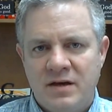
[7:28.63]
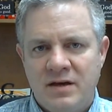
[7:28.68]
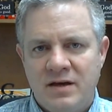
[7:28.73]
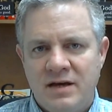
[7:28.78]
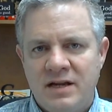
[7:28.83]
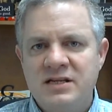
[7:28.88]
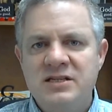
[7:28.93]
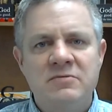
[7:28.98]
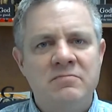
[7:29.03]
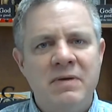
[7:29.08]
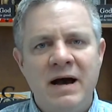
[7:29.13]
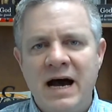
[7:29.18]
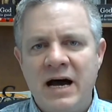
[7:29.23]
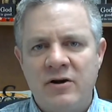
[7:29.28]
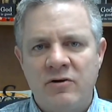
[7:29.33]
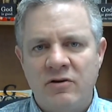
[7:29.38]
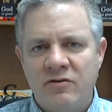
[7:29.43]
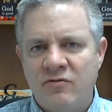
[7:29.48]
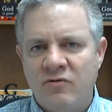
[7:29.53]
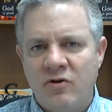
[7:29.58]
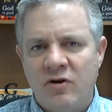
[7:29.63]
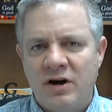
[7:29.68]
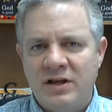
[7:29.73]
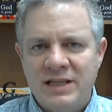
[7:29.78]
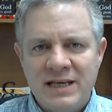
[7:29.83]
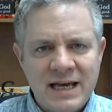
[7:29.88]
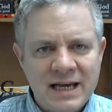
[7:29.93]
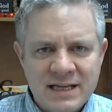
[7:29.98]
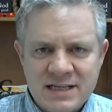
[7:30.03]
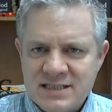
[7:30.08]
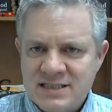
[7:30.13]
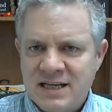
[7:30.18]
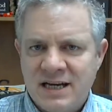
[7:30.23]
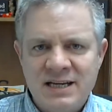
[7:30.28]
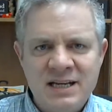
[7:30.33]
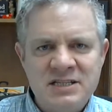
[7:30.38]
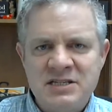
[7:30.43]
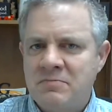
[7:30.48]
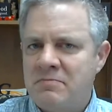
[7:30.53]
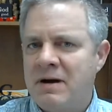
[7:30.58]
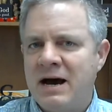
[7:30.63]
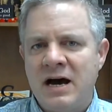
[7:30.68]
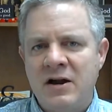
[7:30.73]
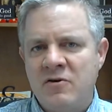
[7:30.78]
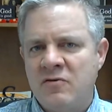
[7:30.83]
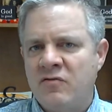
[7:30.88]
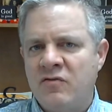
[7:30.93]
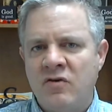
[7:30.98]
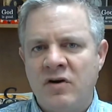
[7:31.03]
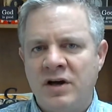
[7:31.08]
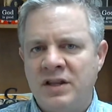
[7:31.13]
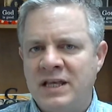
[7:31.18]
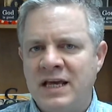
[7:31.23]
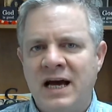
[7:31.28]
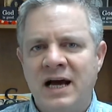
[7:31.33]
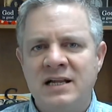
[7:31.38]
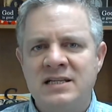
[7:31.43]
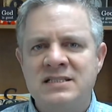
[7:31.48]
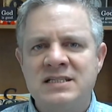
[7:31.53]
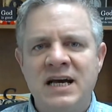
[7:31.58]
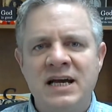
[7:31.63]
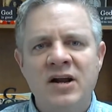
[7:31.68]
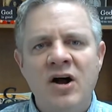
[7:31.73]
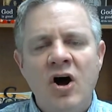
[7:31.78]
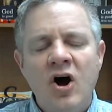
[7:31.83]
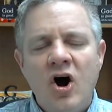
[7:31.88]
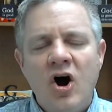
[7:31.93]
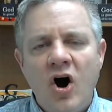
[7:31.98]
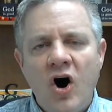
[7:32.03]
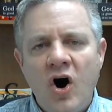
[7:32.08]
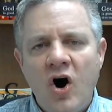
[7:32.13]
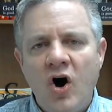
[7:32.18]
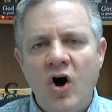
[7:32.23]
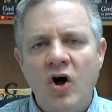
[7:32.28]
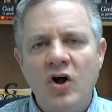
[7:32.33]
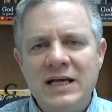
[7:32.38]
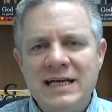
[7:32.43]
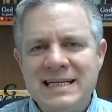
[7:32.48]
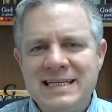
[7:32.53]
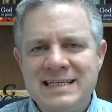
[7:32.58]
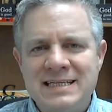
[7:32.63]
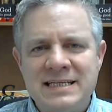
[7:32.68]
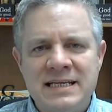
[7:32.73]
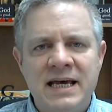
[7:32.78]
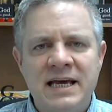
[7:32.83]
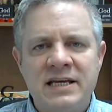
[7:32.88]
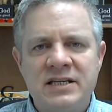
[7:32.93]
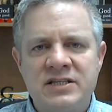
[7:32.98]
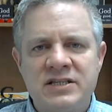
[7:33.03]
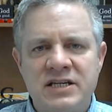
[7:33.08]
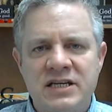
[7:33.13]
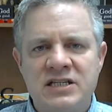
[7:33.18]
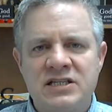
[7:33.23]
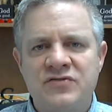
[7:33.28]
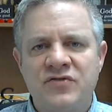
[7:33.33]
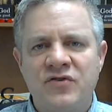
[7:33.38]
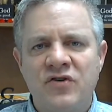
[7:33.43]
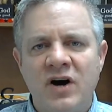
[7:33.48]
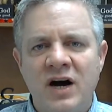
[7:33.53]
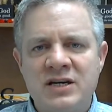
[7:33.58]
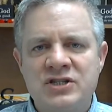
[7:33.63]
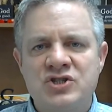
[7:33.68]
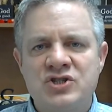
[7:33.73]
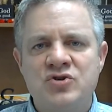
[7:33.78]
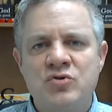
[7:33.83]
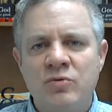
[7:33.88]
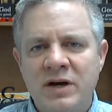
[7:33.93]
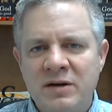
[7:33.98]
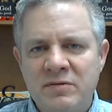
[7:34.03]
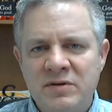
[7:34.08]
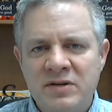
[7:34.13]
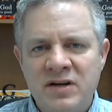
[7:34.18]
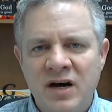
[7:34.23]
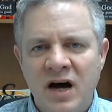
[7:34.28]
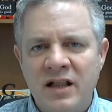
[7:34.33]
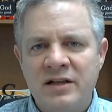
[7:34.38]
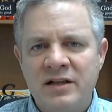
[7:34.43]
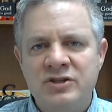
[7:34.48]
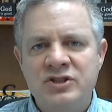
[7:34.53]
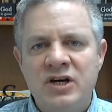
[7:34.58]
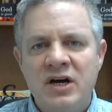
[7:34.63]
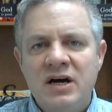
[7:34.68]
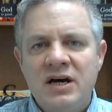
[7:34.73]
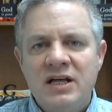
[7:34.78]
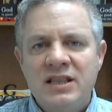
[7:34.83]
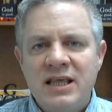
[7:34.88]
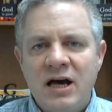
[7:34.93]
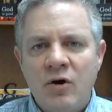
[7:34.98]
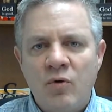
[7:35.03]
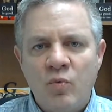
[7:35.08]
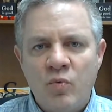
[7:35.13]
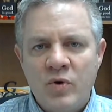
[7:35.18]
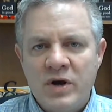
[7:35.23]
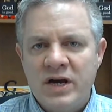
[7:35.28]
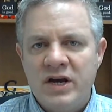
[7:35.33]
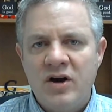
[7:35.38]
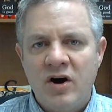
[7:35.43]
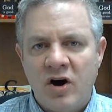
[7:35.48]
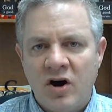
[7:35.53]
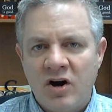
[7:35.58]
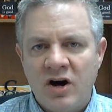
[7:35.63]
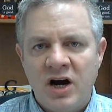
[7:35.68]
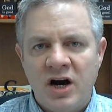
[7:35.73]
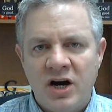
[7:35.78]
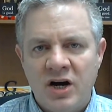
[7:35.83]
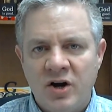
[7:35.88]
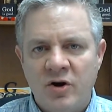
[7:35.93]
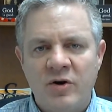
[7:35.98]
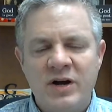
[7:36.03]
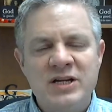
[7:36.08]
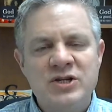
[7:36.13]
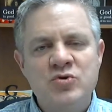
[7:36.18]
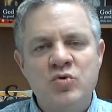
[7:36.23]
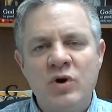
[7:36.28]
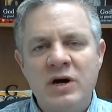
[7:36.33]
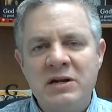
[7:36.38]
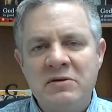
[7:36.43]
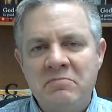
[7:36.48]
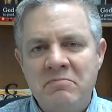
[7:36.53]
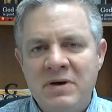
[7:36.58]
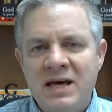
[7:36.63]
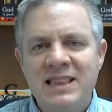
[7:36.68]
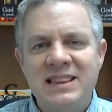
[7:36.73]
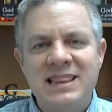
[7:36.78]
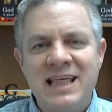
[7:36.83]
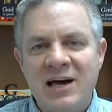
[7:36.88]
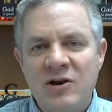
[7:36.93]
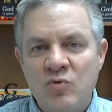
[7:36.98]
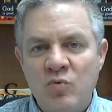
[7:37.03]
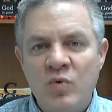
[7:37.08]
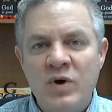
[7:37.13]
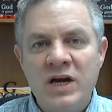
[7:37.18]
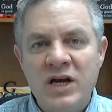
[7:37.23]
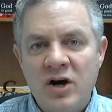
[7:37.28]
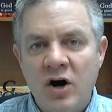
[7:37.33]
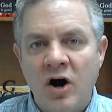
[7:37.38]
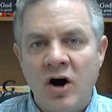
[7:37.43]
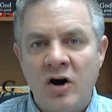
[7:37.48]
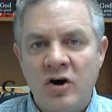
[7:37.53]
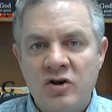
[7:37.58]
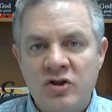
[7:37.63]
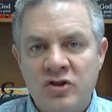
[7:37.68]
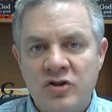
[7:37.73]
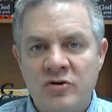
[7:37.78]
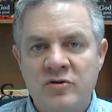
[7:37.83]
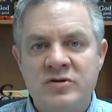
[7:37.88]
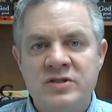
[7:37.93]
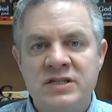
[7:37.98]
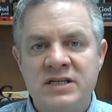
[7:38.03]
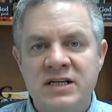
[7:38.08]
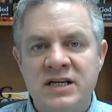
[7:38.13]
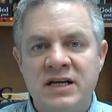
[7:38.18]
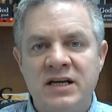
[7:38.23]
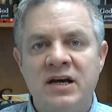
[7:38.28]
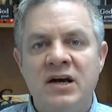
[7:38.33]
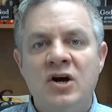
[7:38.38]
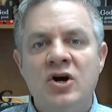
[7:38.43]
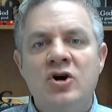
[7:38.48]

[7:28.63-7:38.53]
It doesn't matter if we're on the inside. It doesn't matter if we're on the outside. All it takes is for us to acknowledge that we are hungry, to admit that we are thirsty,